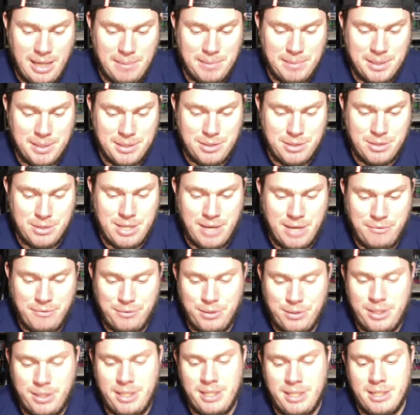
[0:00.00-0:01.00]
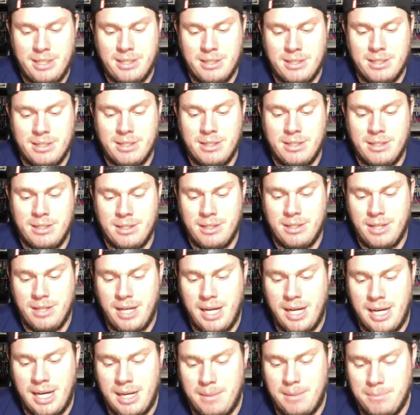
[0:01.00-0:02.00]
So definitely
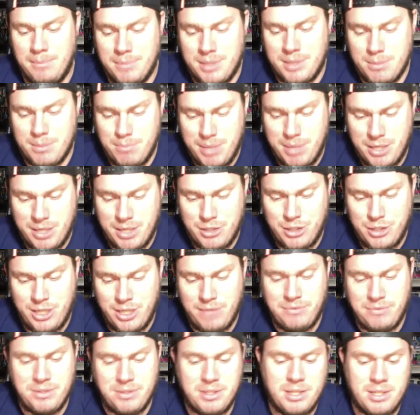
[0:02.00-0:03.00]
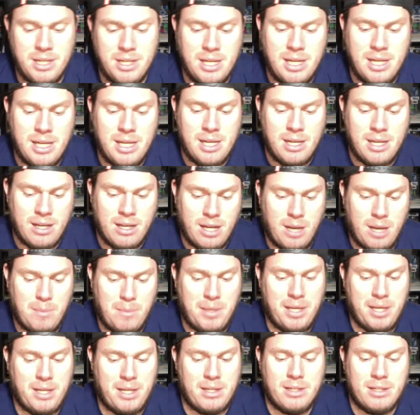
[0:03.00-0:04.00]
some big shifts
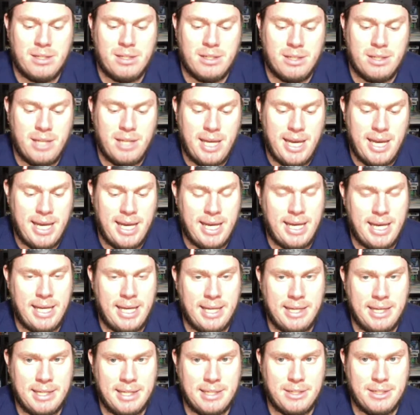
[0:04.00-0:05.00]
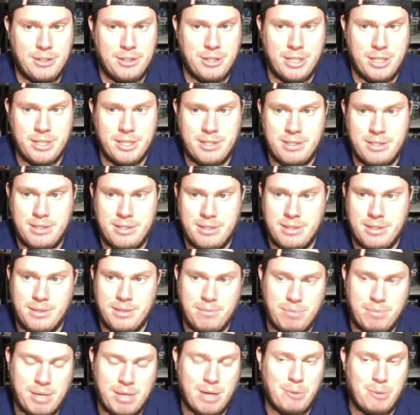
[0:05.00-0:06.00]
coming, and just
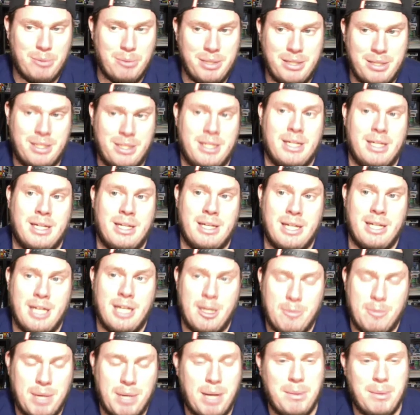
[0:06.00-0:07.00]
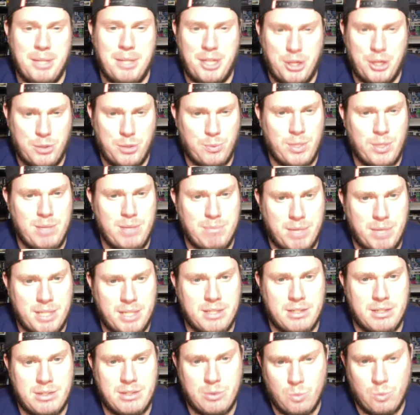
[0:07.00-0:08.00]
probably 3
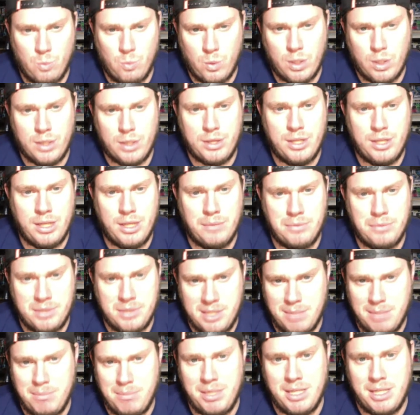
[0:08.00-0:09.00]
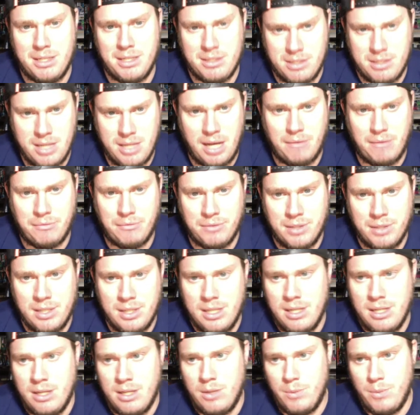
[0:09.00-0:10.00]
months worth of symbiote stuff.
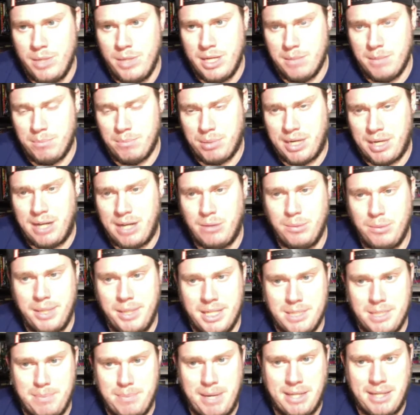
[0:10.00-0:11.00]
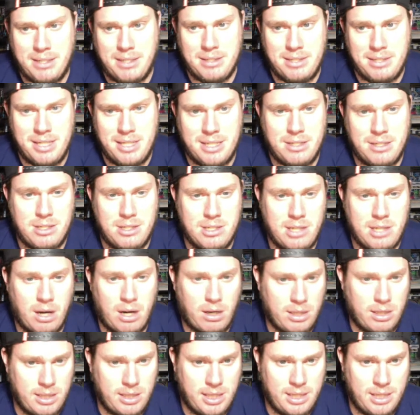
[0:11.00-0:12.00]
We can probably expect to see it start
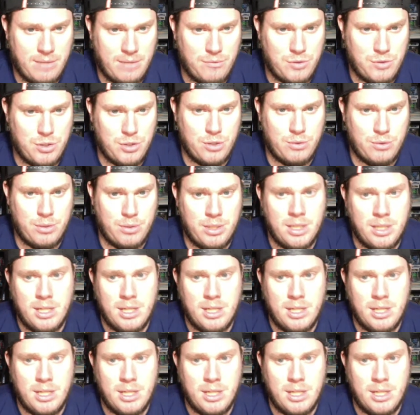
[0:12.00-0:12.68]
at the end of June,